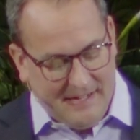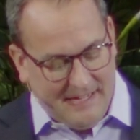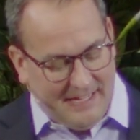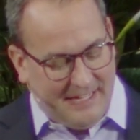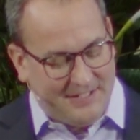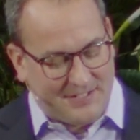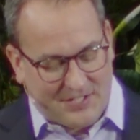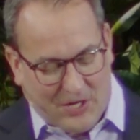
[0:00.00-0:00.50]

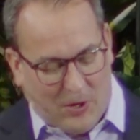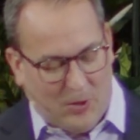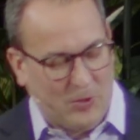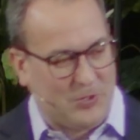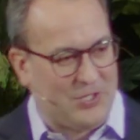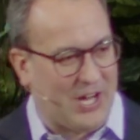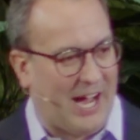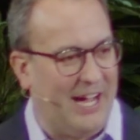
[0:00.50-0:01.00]
And so,
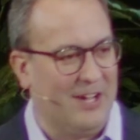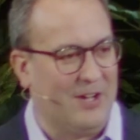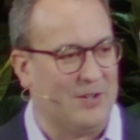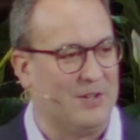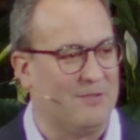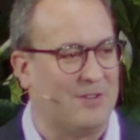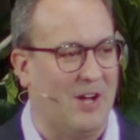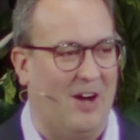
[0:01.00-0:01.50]
child
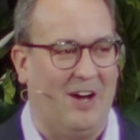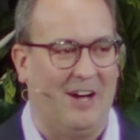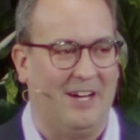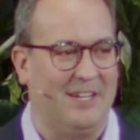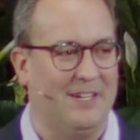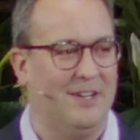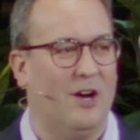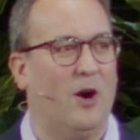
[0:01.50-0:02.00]
of
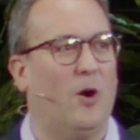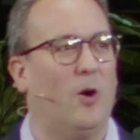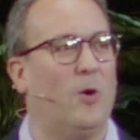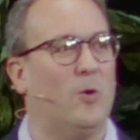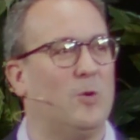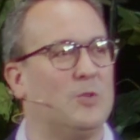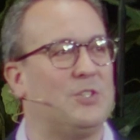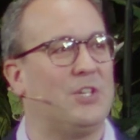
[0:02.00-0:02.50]
God,
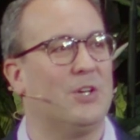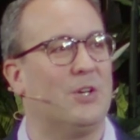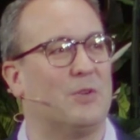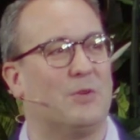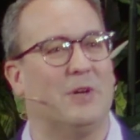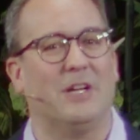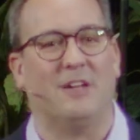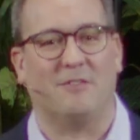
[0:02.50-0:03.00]
oh,
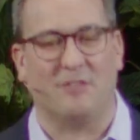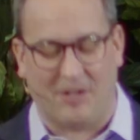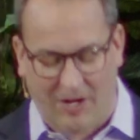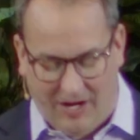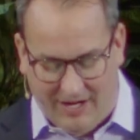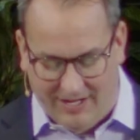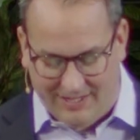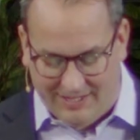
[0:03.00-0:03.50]
children of
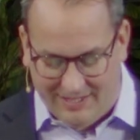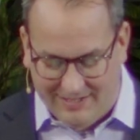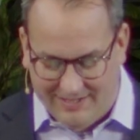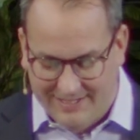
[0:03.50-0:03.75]
God,